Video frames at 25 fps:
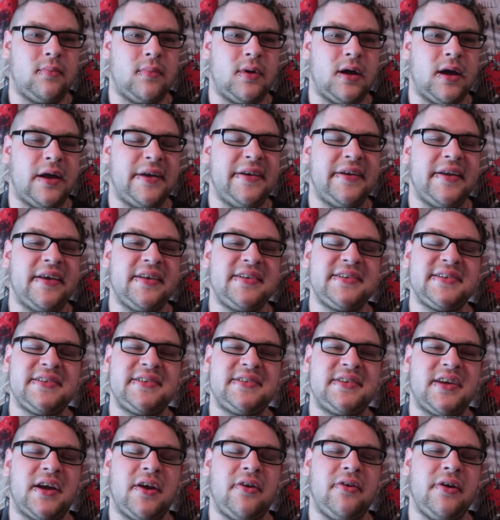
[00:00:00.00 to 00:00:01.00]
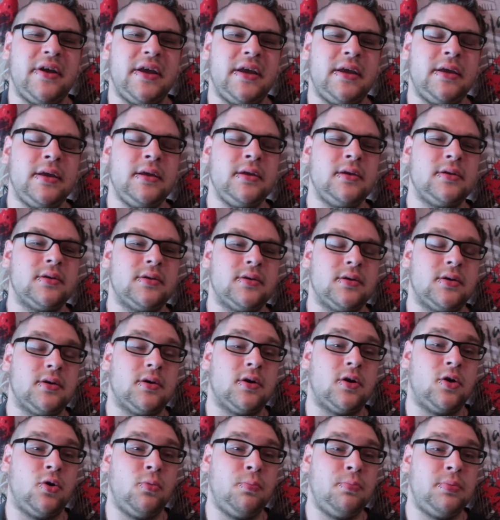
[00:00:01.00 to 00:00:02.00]
unnecessary,
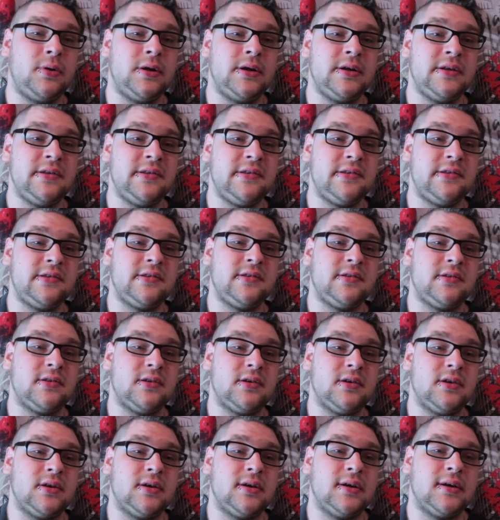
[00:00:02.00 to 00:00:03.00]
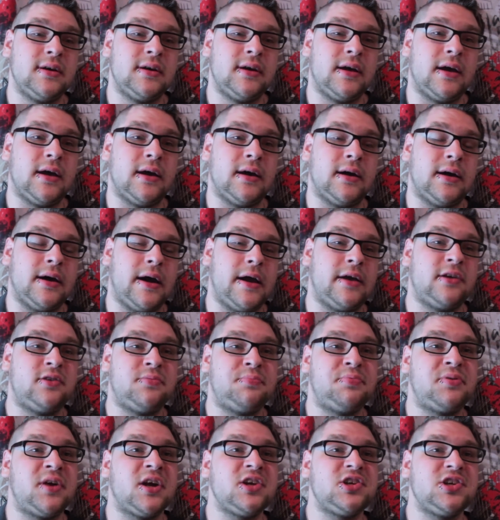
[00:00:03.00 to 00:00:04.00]
hopeless, A
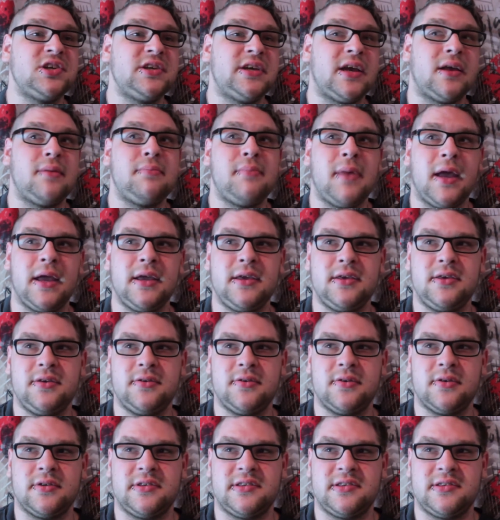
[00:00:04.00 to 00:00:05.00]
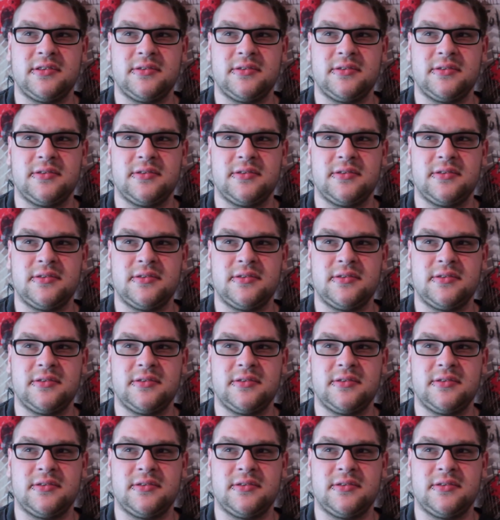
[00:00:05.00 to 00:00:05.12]
depression can make you